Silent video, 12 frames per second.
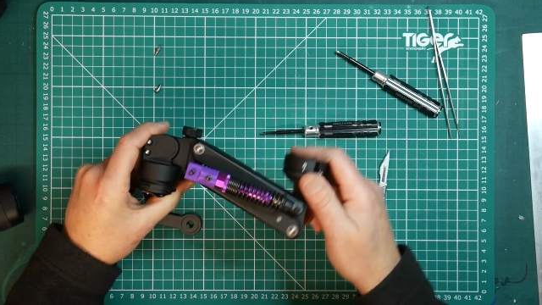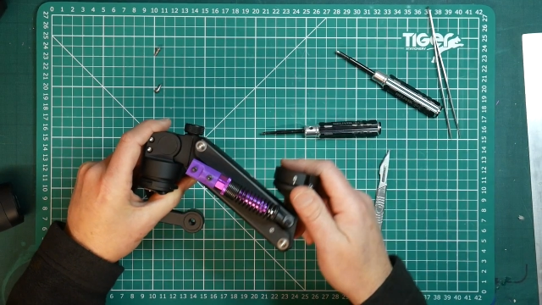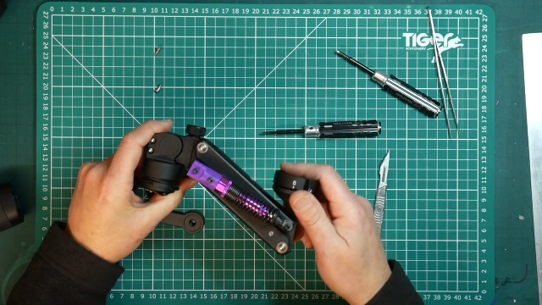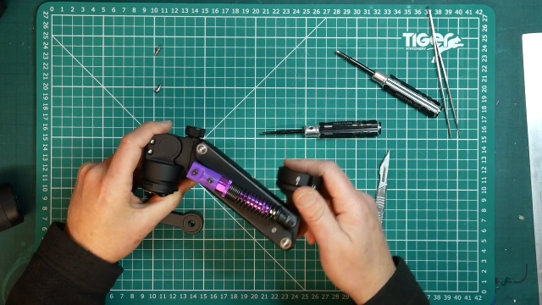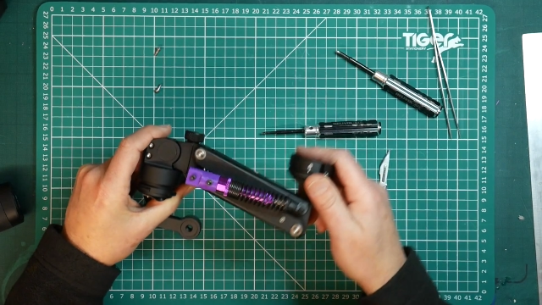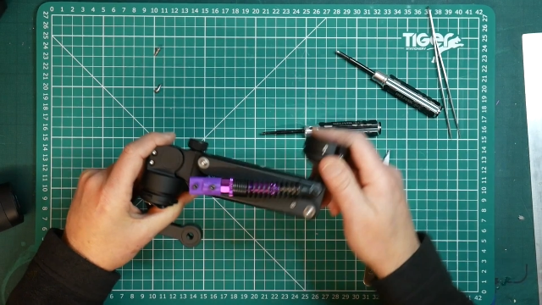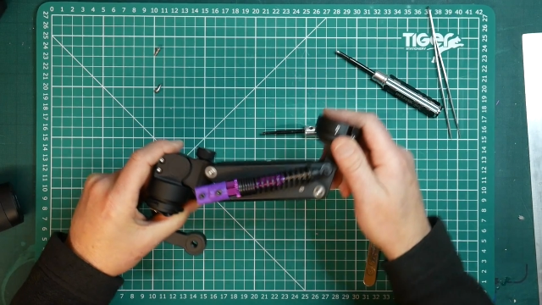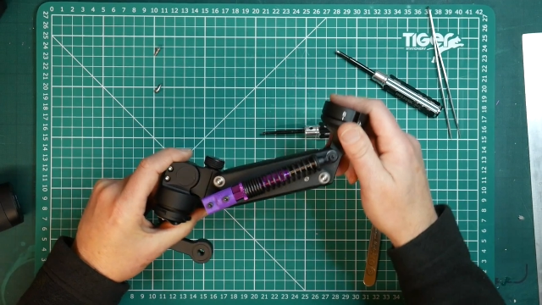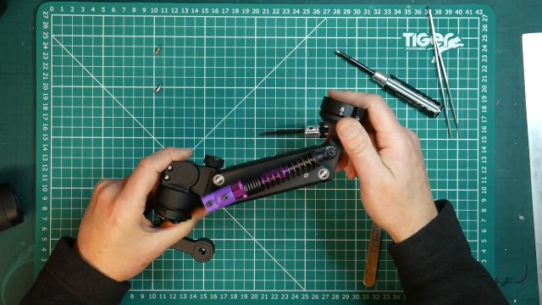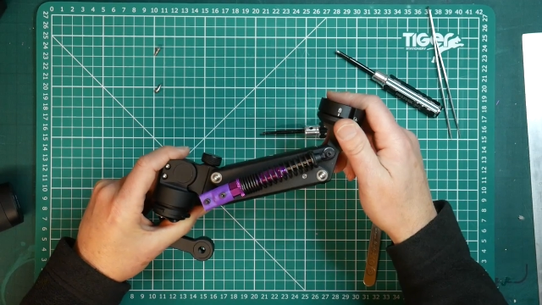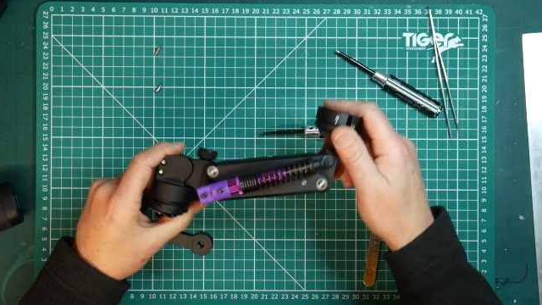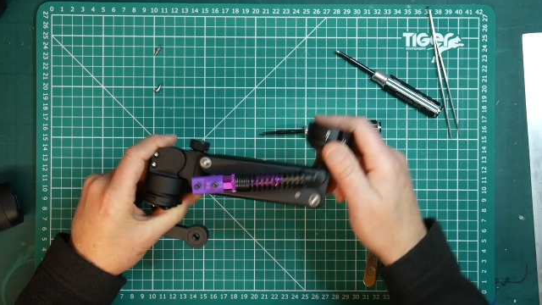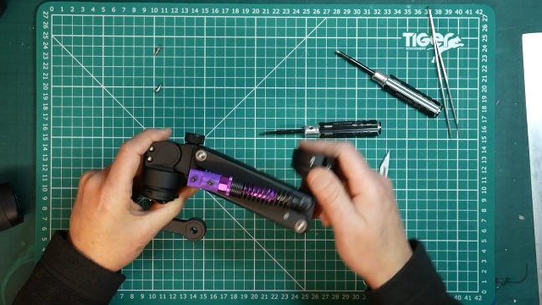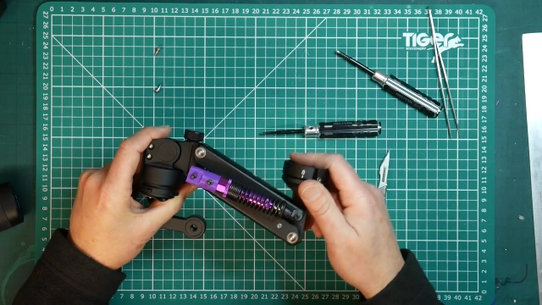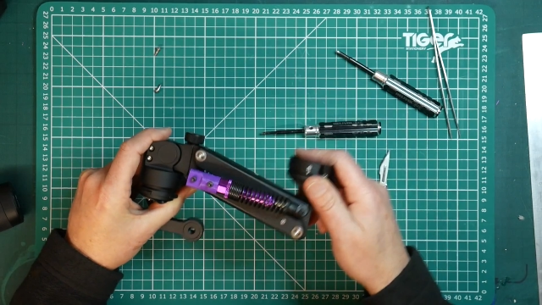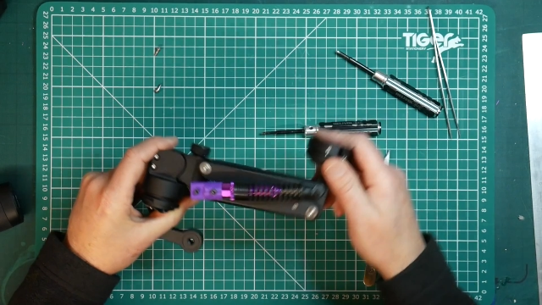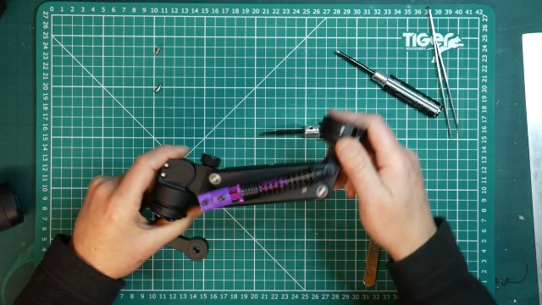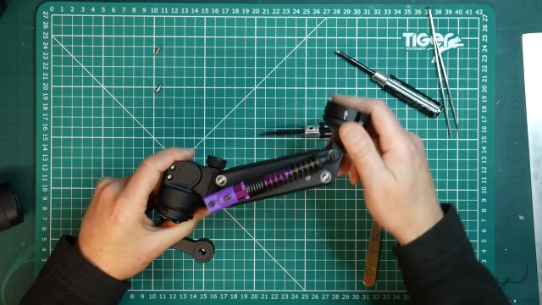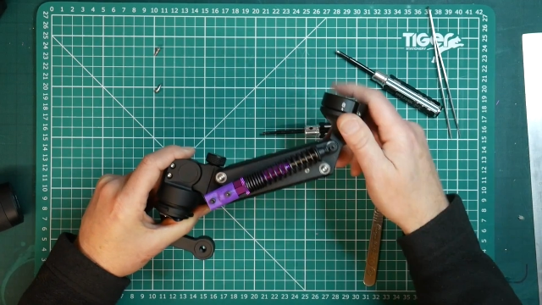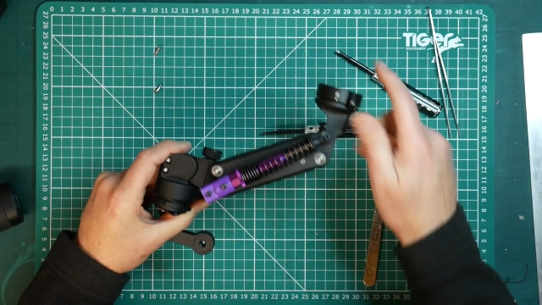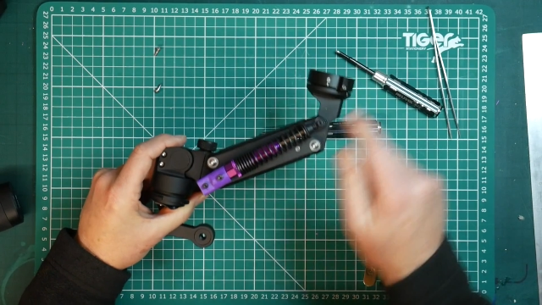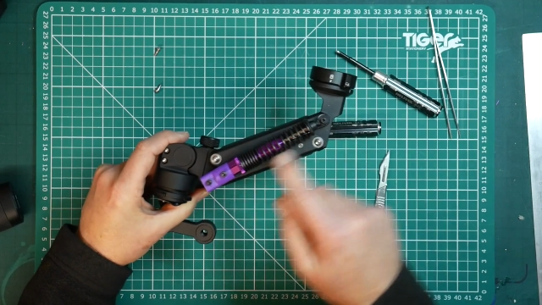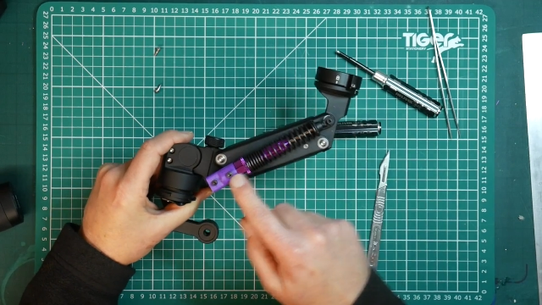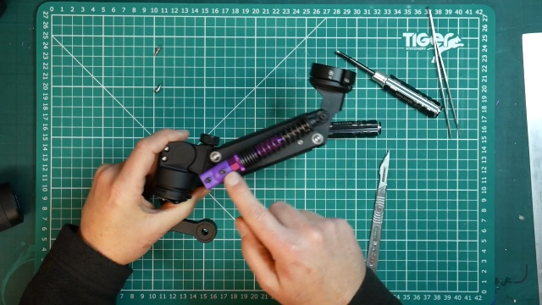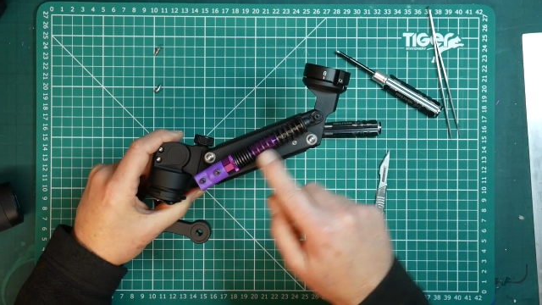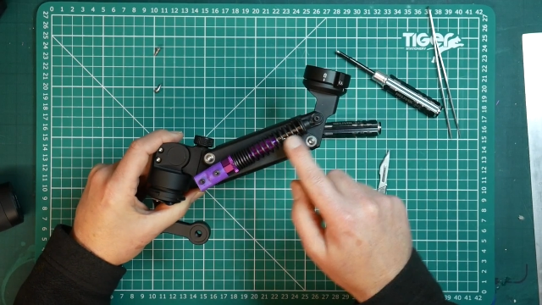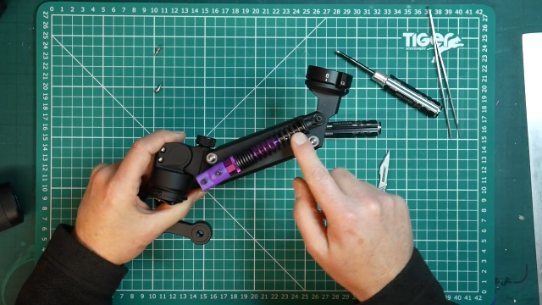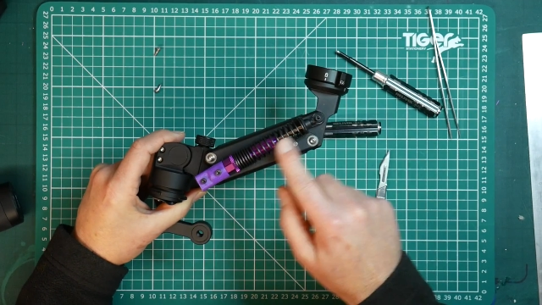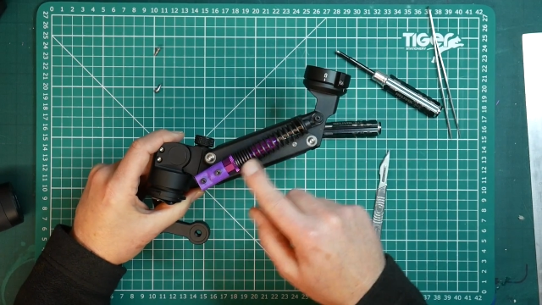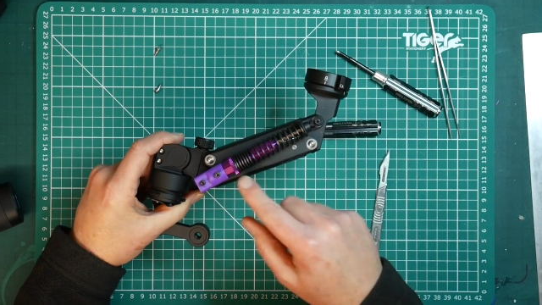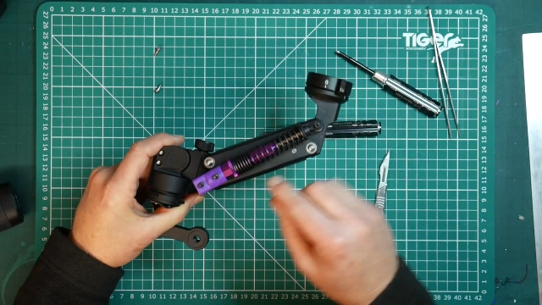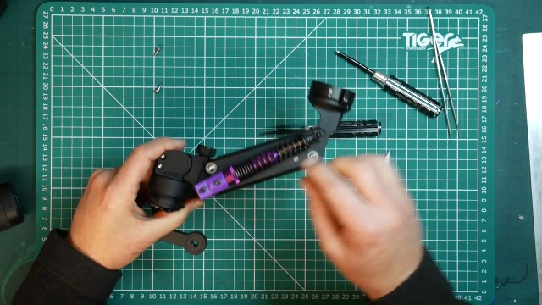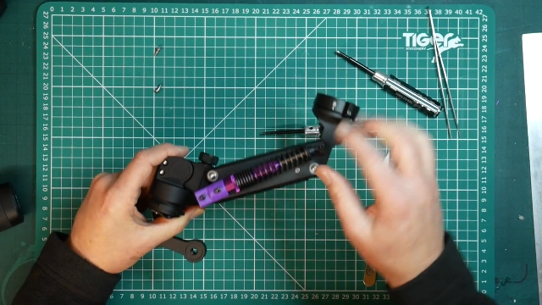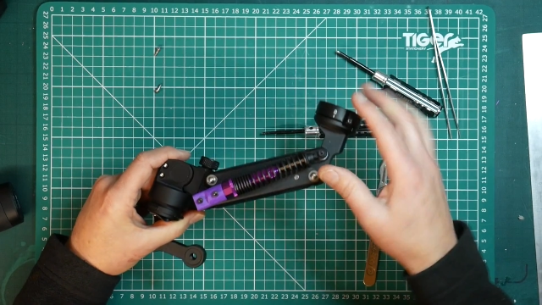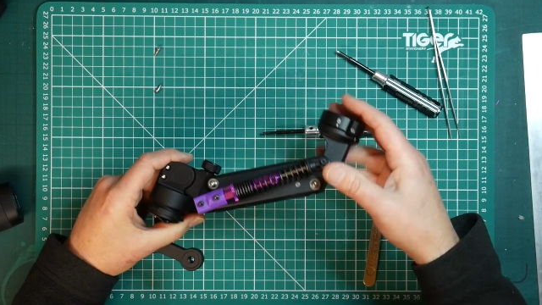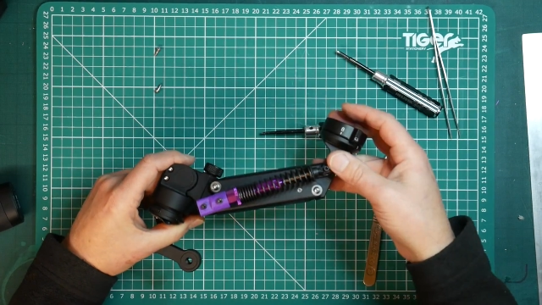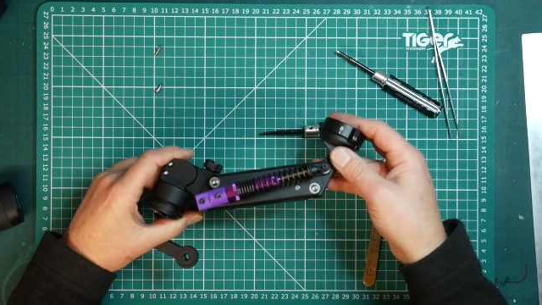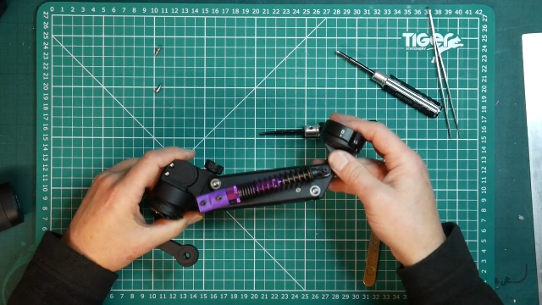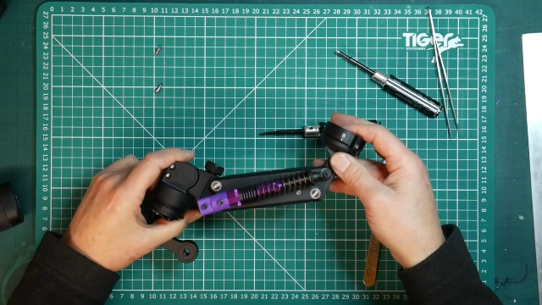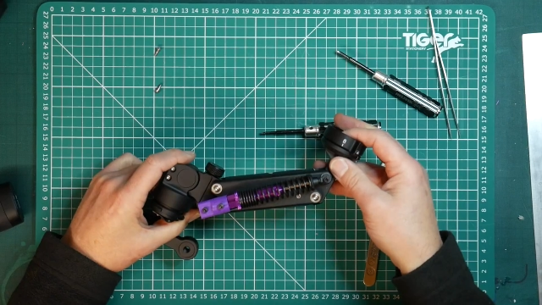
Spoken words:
No face is visible, so there are no lips to read.